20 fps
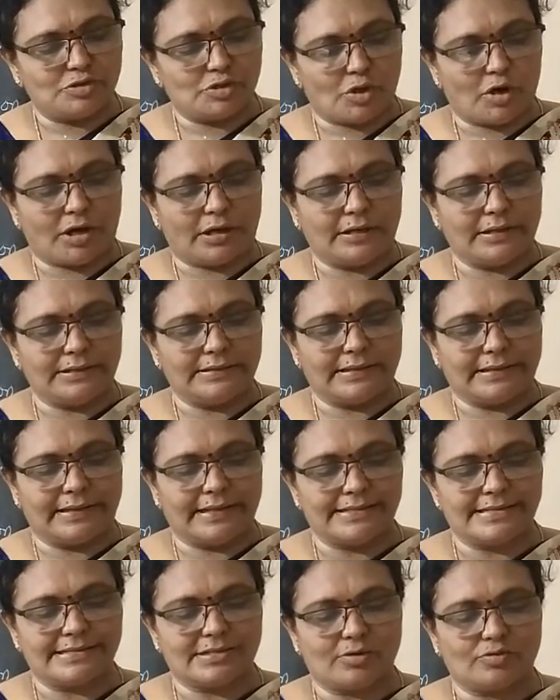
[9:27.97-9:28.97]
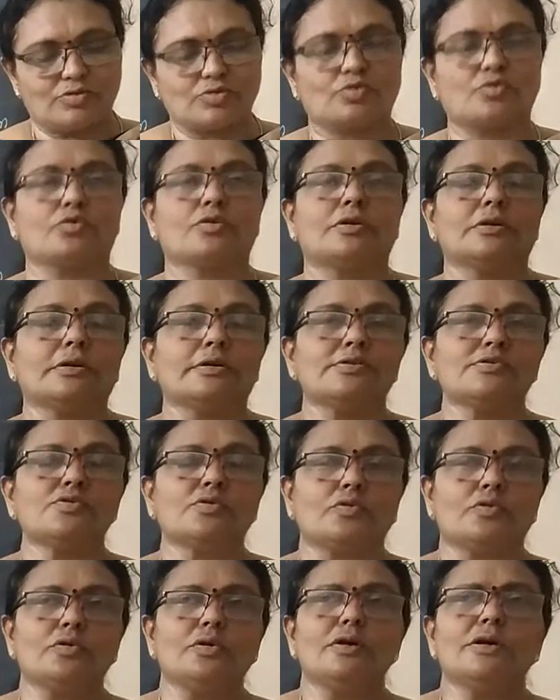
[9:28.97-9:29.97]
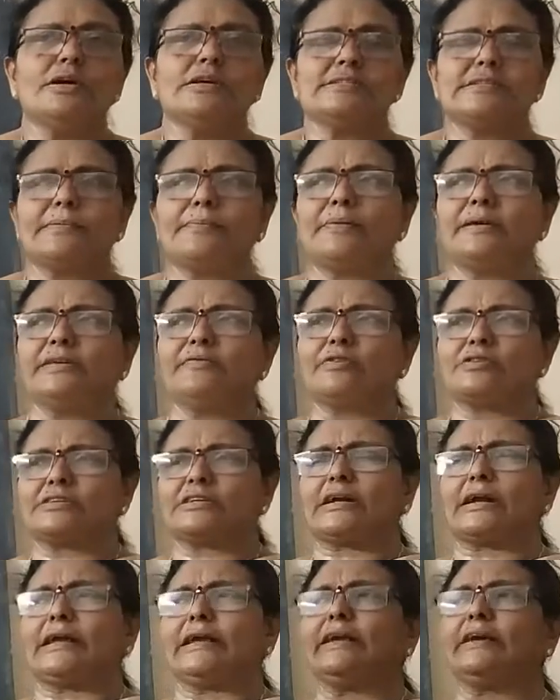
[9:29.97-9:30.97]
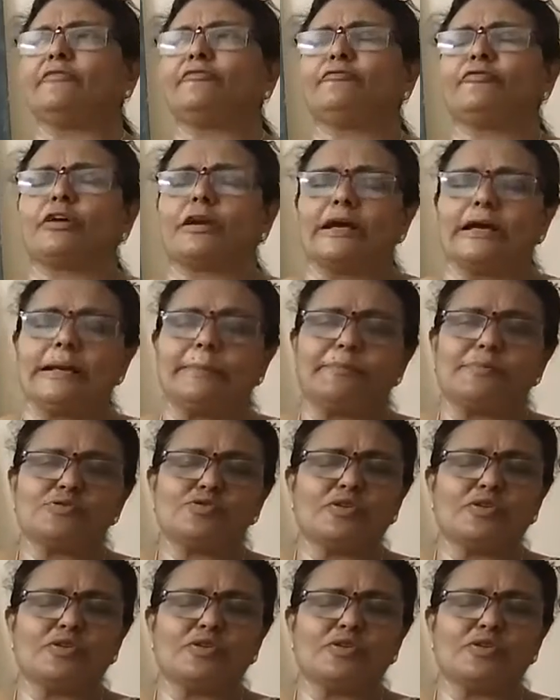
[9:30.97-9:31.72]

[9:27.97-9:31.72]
John, the guest house cook. So somebody was crying for help.